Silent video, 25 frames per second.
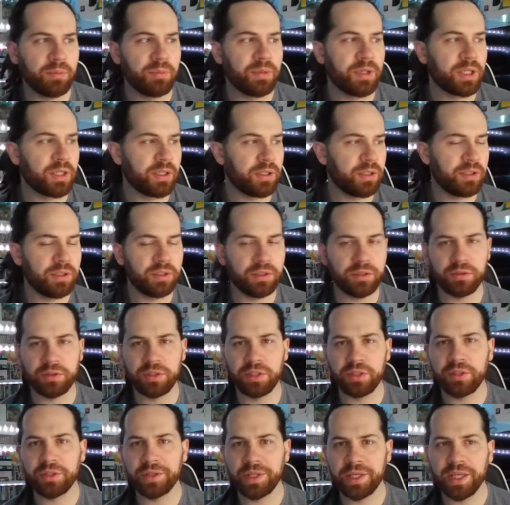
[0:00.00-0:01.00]
but you know,
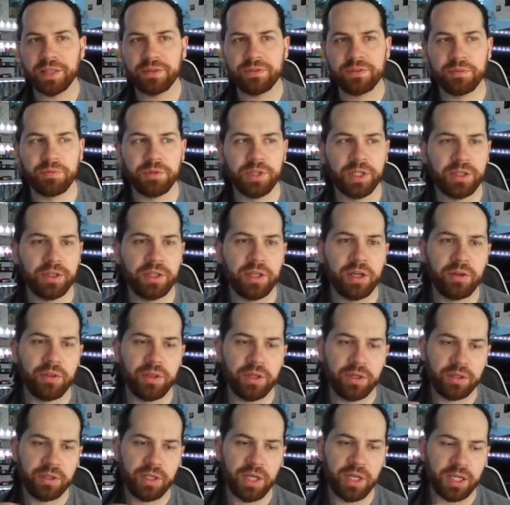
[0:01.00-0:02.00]
you could get someone in there
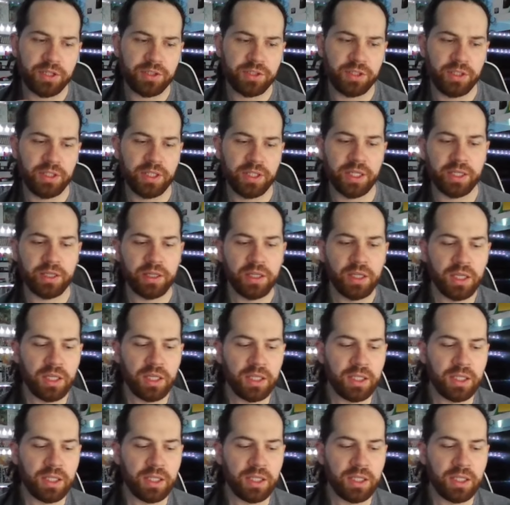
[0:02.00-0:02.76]
that could actually like